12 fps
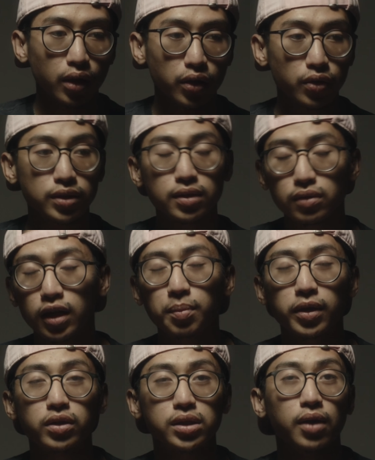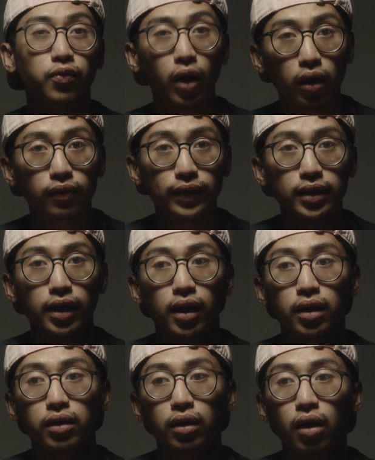You're still keeping yourself relevant
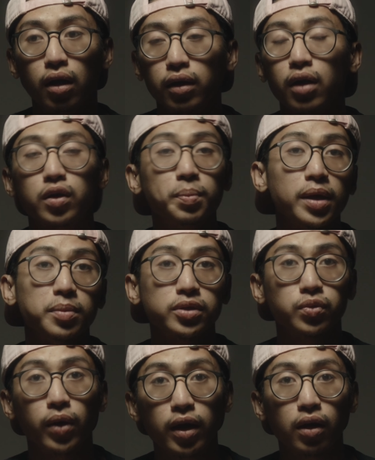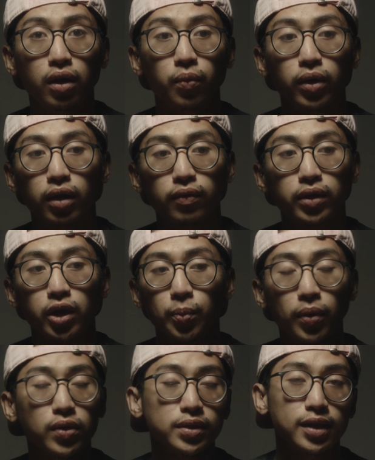and on other people's radar whenever you're
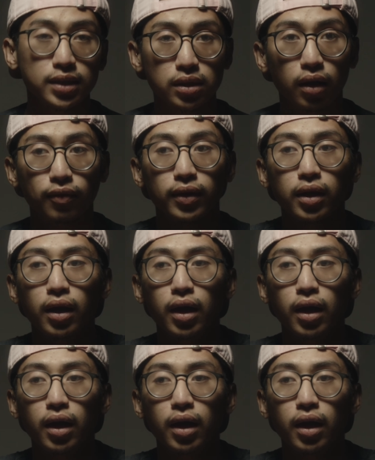posting stuff.